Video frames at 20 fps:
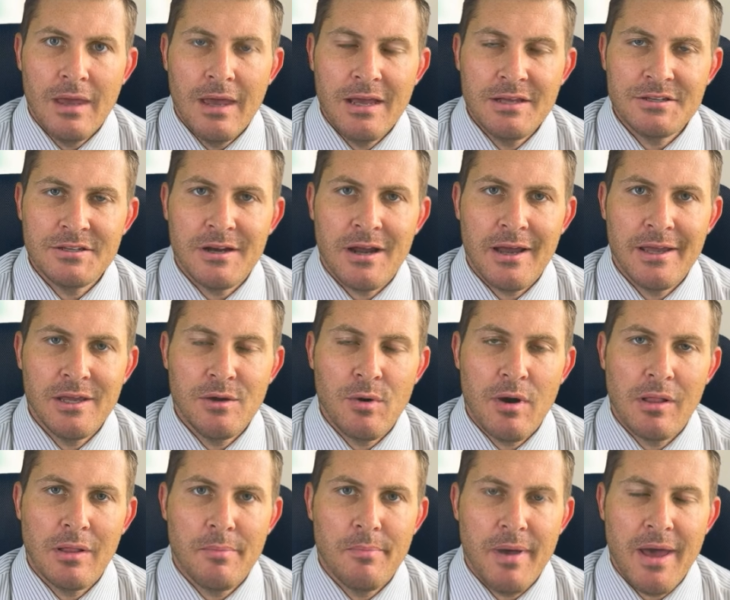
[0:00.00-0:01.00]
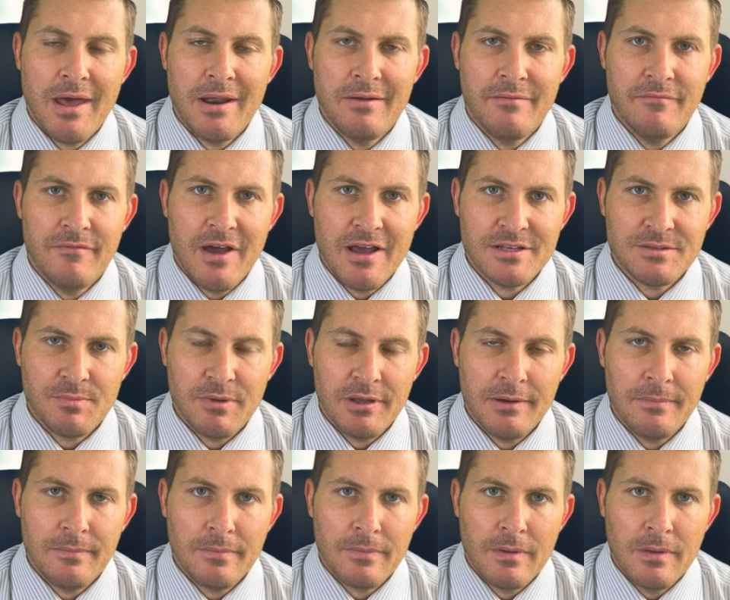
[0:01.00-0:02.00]
Is an I U L a bad
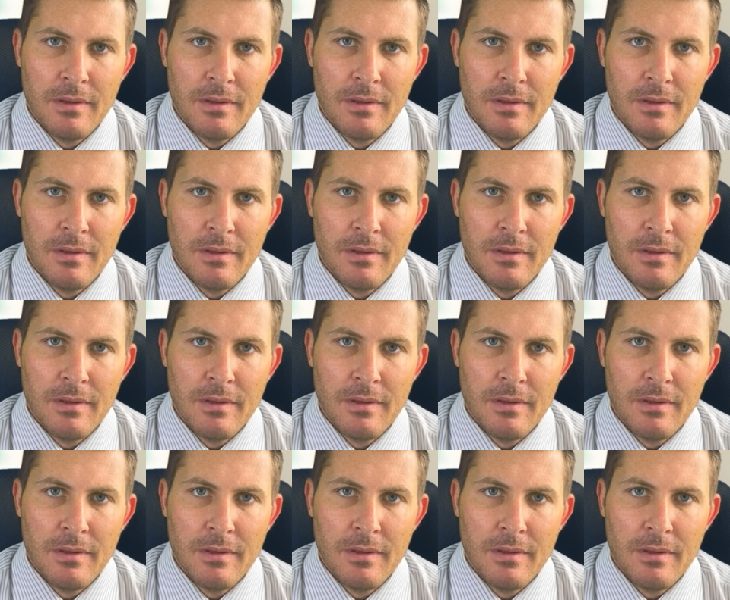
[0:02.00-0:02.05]
investment?